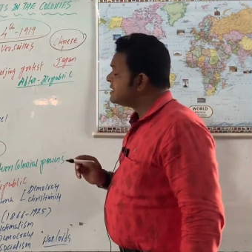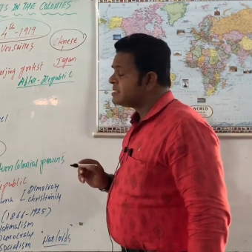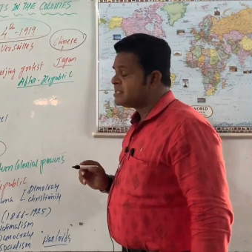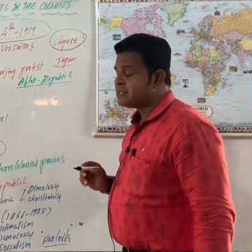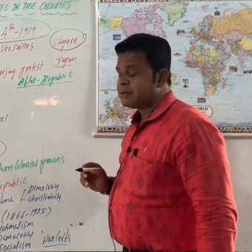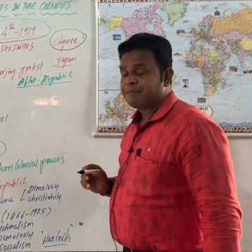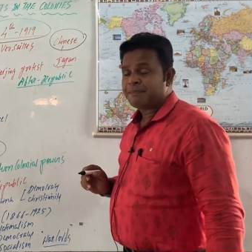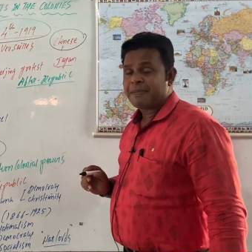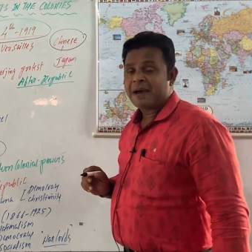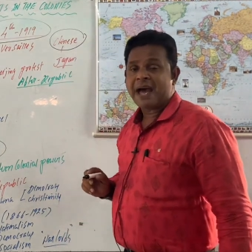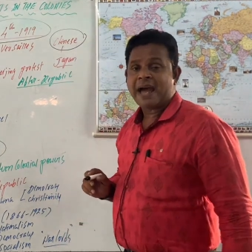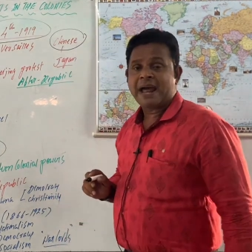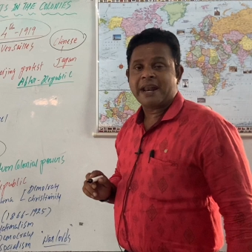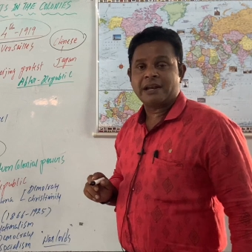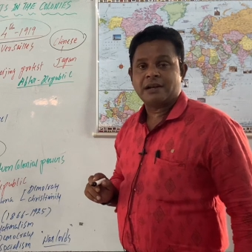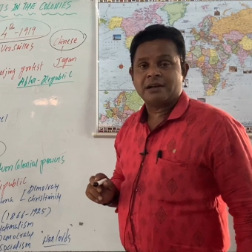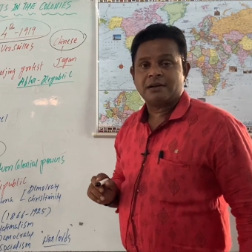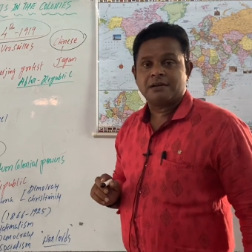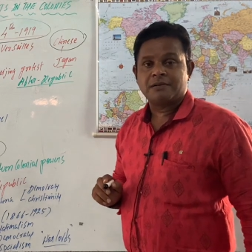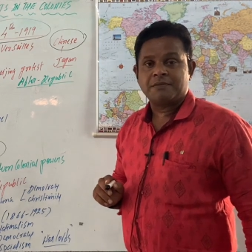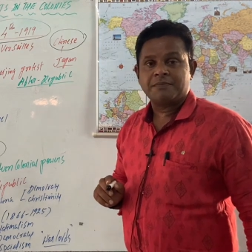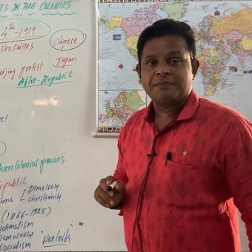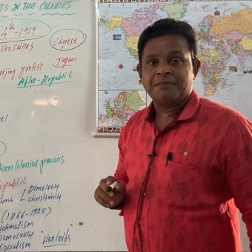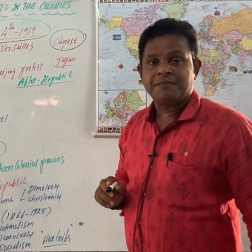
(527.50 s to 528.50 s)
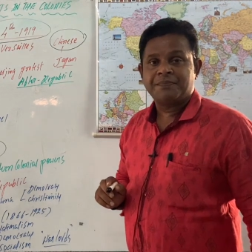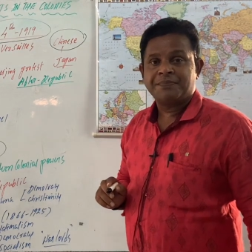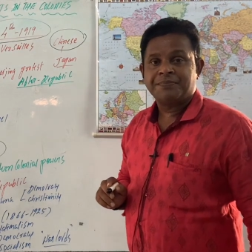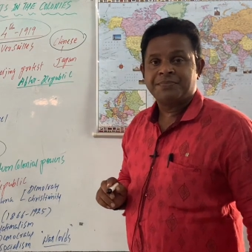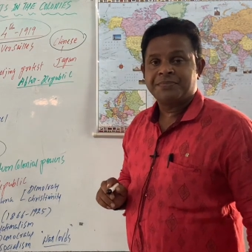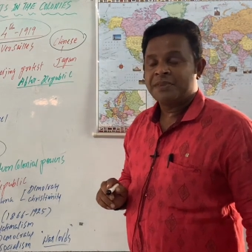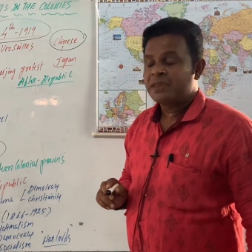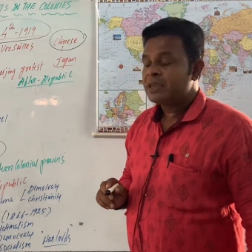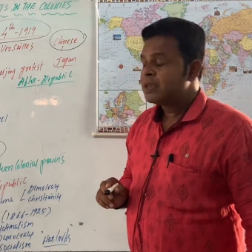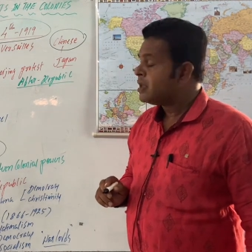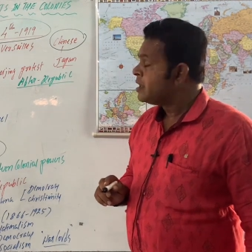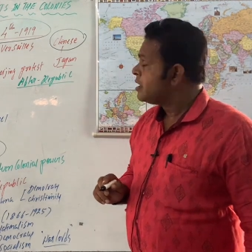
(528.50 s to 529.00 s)
Japan.
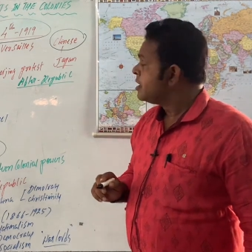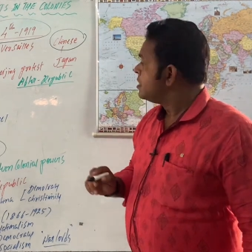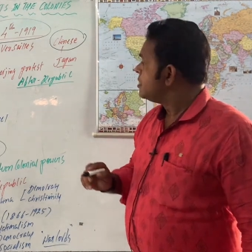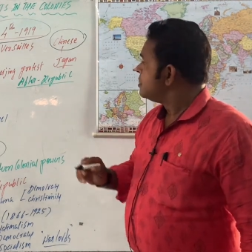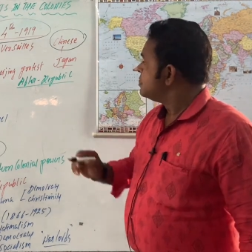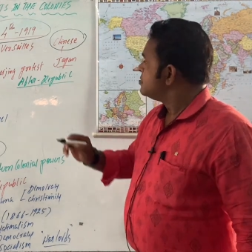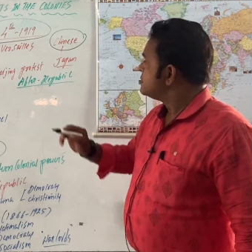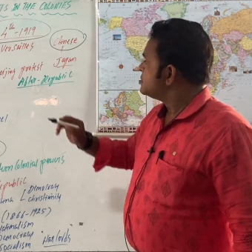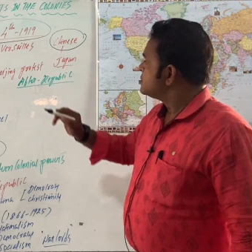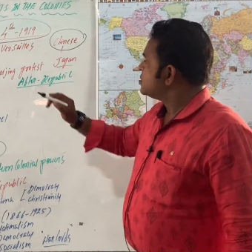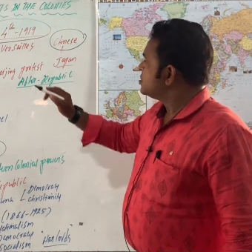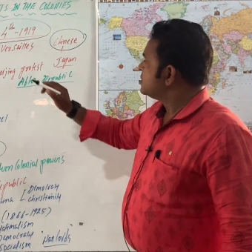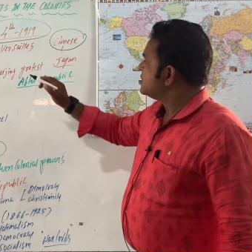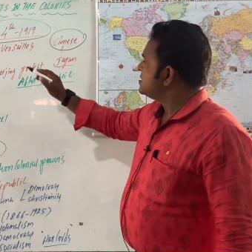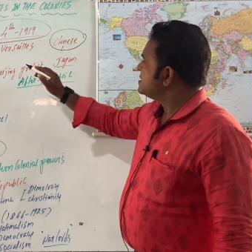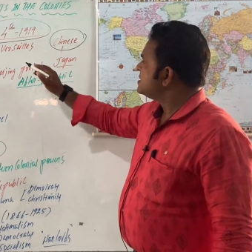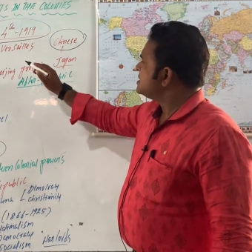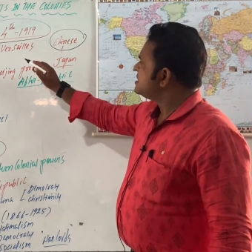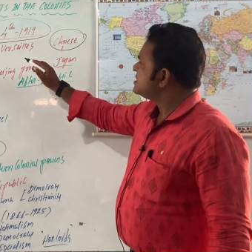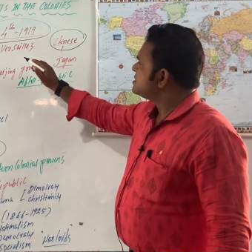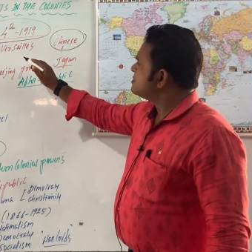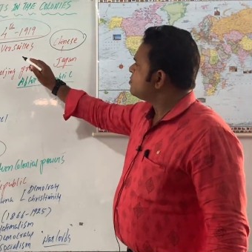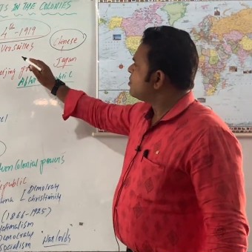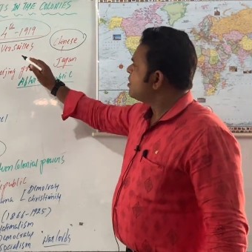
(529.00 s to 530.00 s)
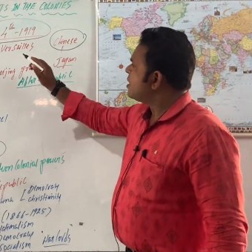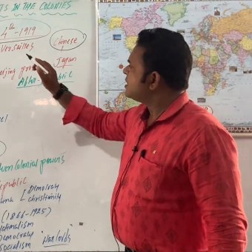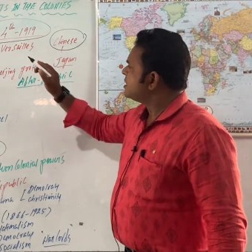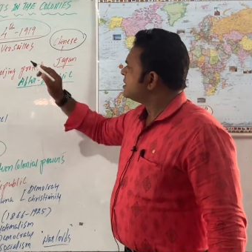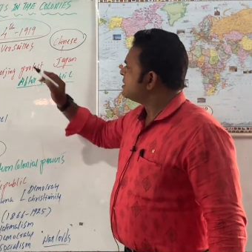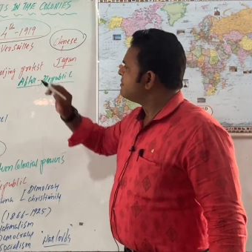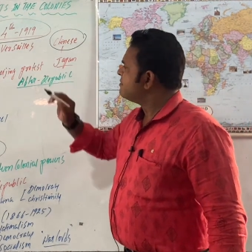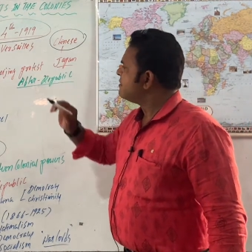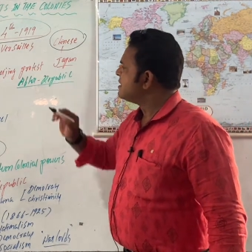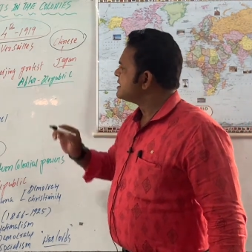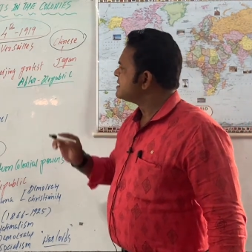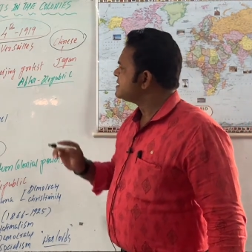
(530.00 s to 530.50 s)
So this is what
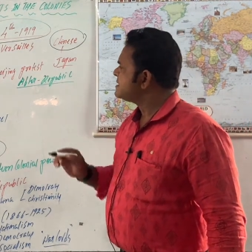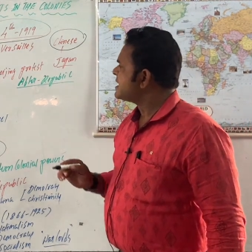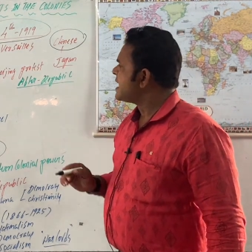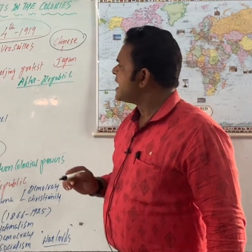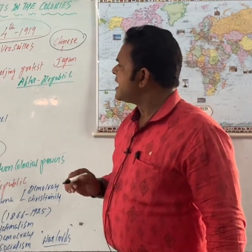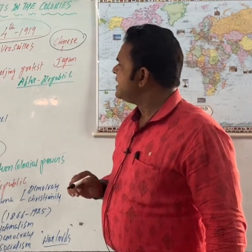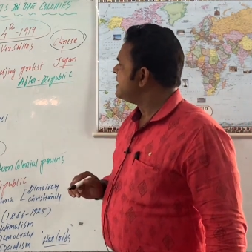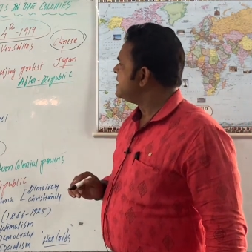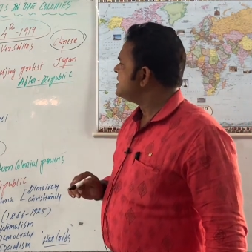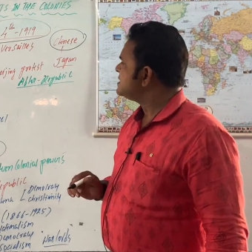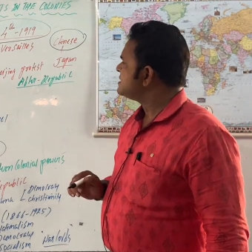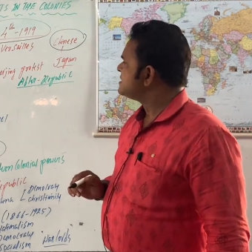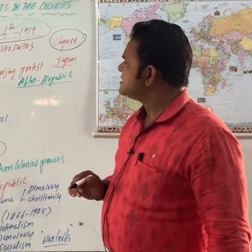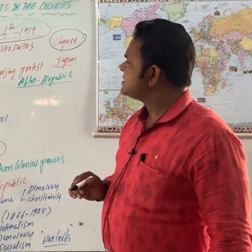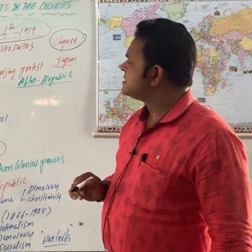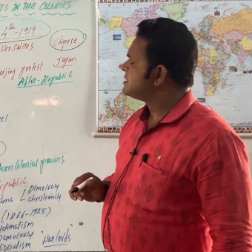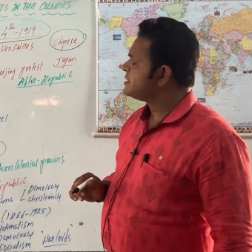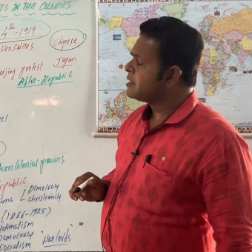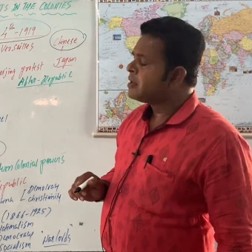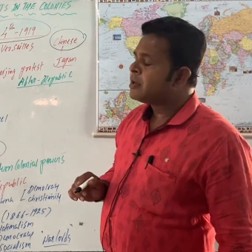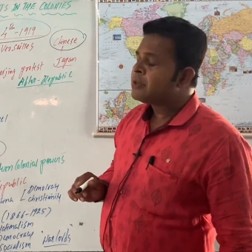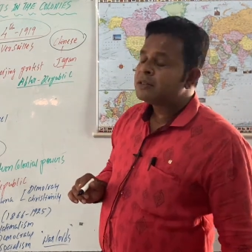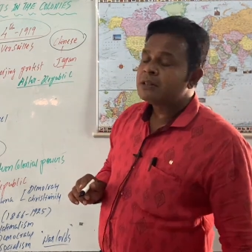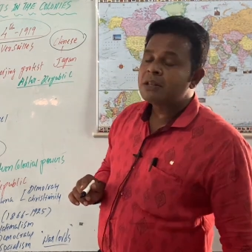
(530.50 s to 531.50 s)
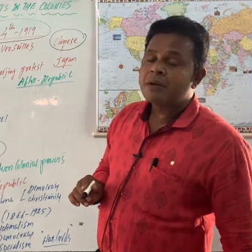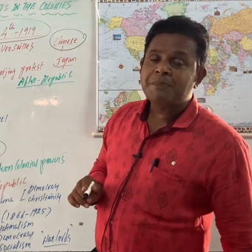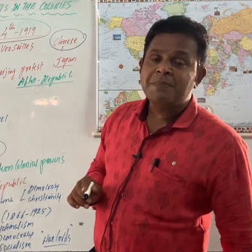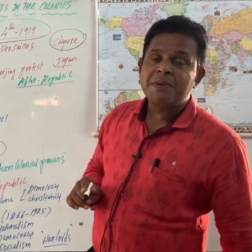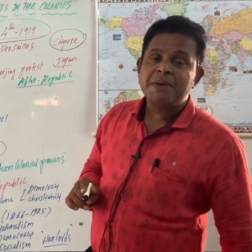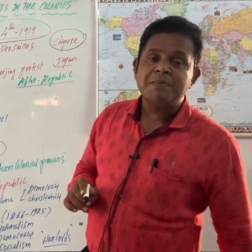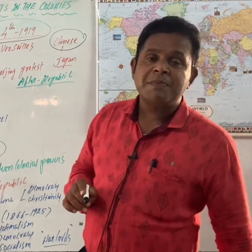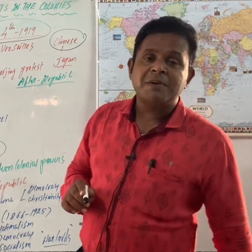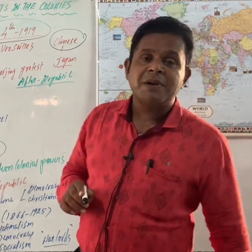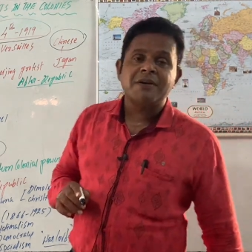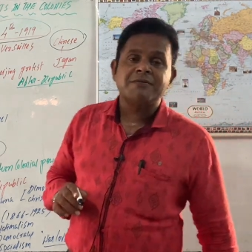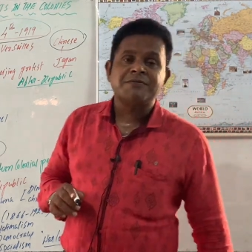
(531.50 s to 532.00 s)
the Versailles, the
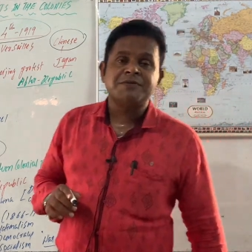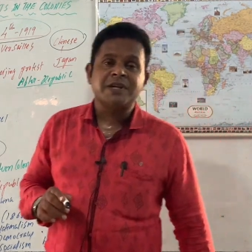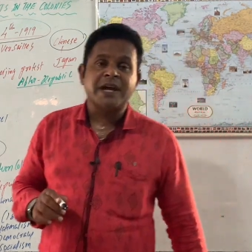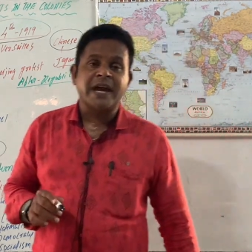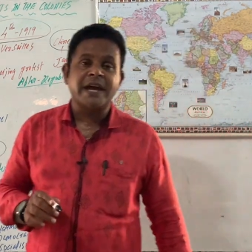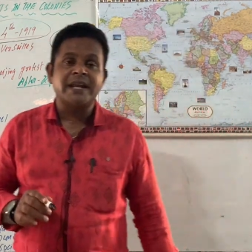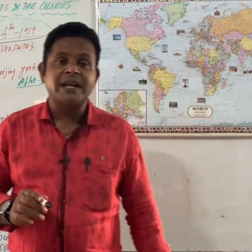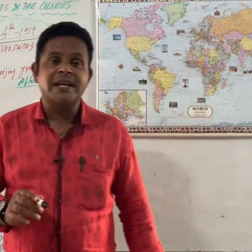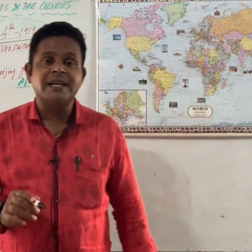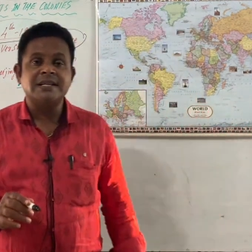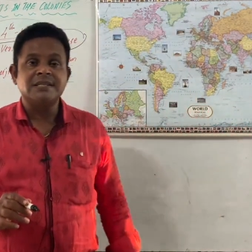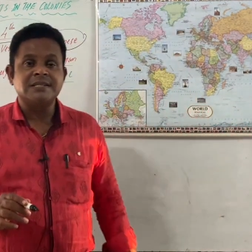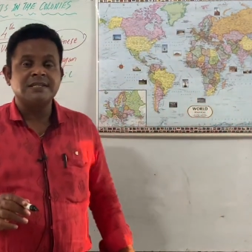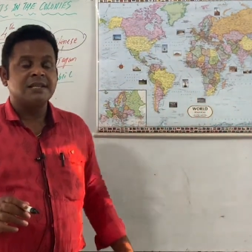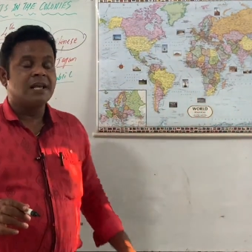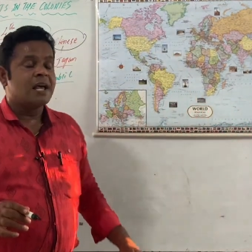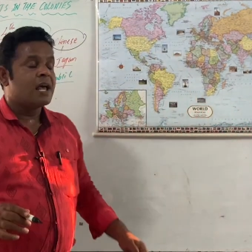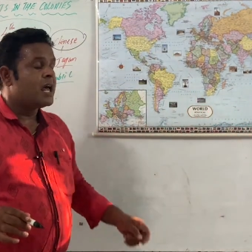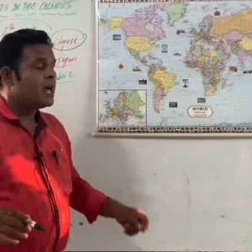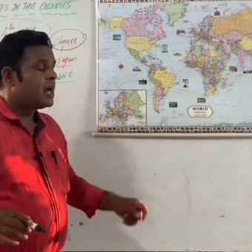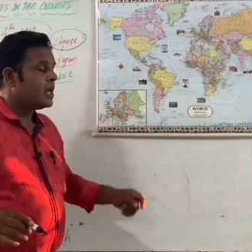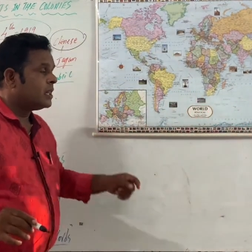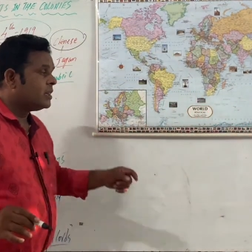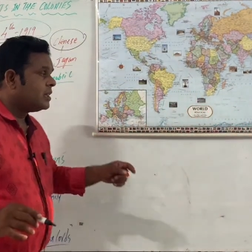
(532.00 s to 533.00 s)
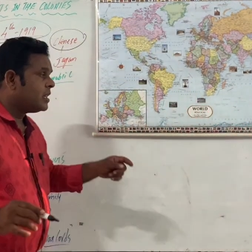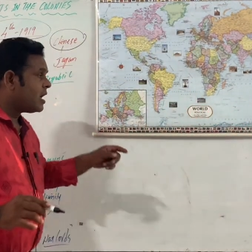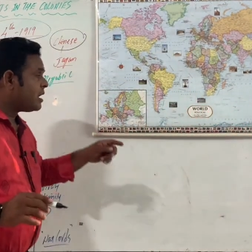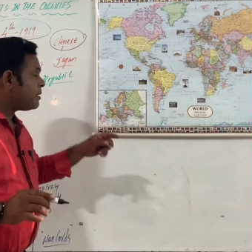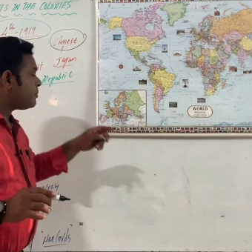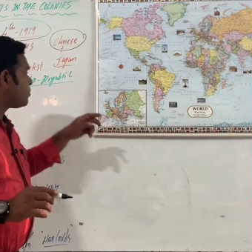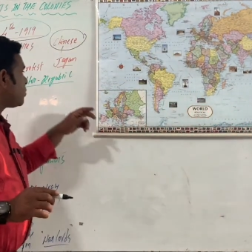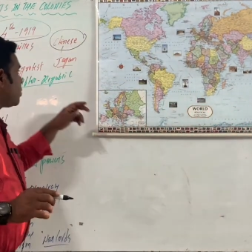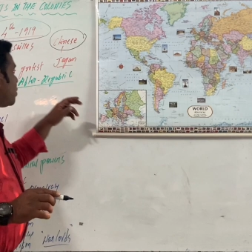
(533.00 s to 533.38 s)
people of Chinese, they are